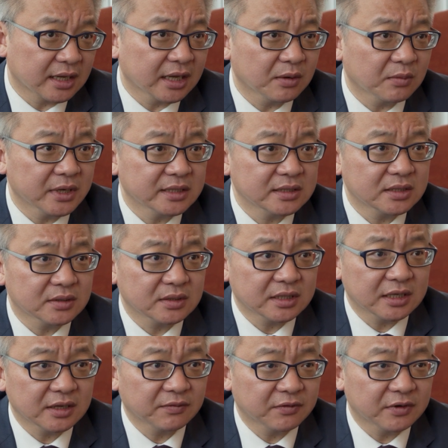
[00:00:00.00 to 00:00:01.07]
gateways to
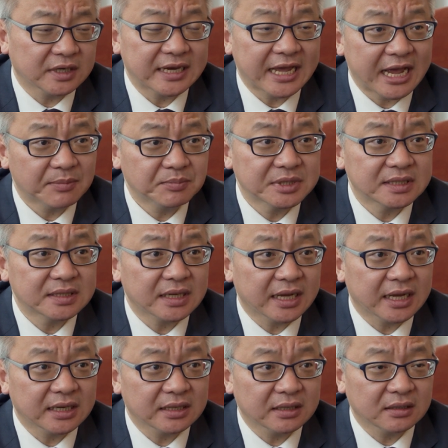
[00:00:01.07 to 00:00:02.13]
different dApps
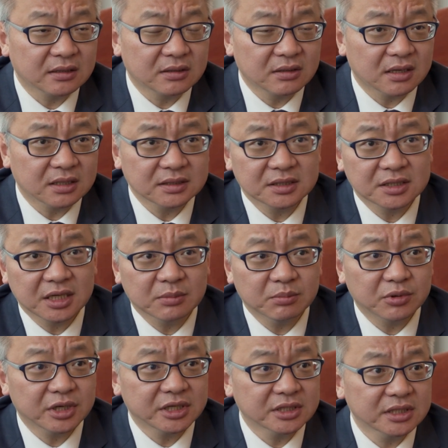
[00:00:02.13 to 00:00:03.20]
and cross-chain
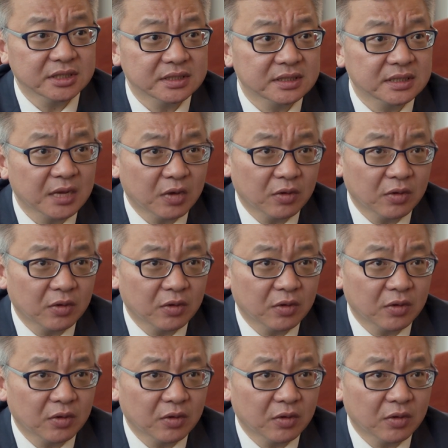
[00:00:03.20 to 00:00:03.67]
bridges,